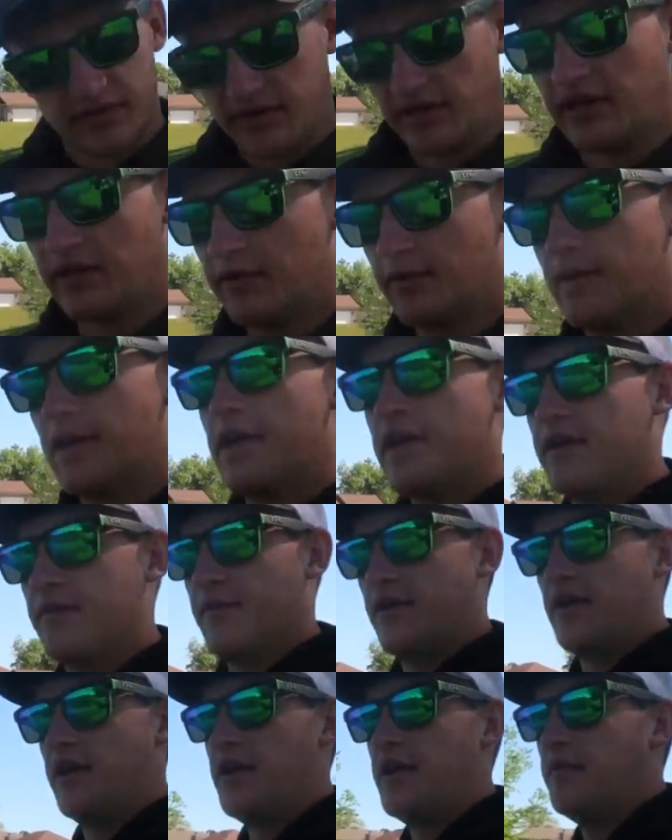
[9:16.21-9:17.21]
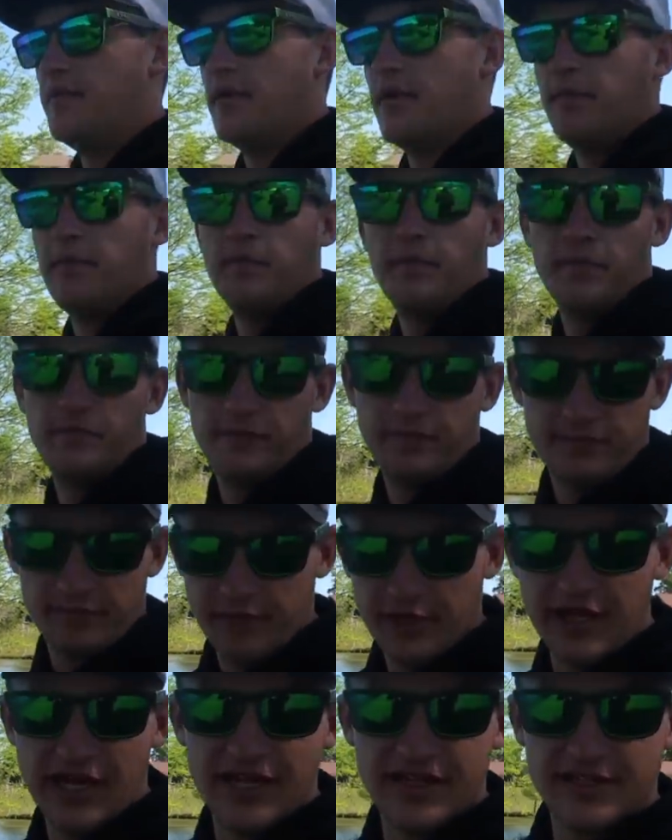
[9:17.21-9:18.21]
We didn't weigh them, all right, but
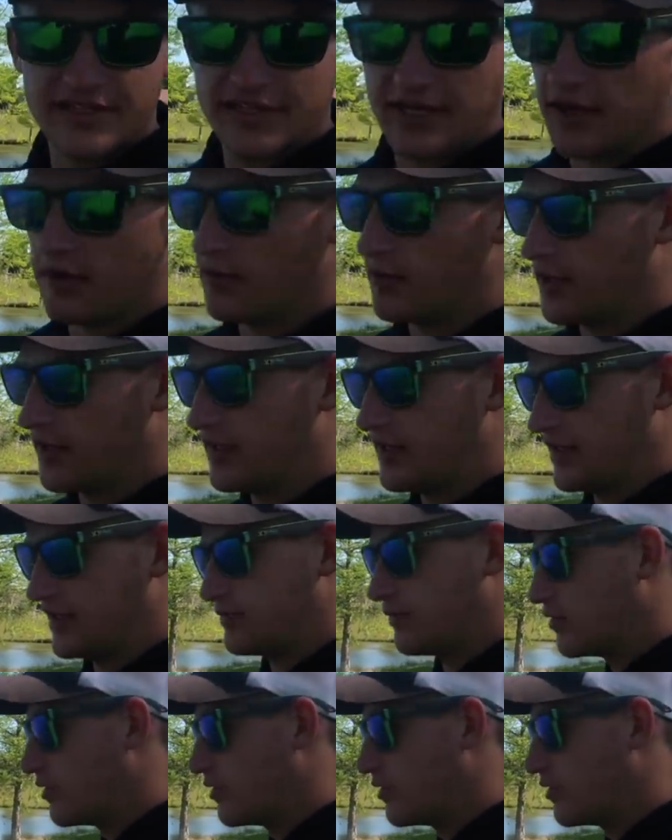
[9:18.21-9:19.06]
we got the scale with us.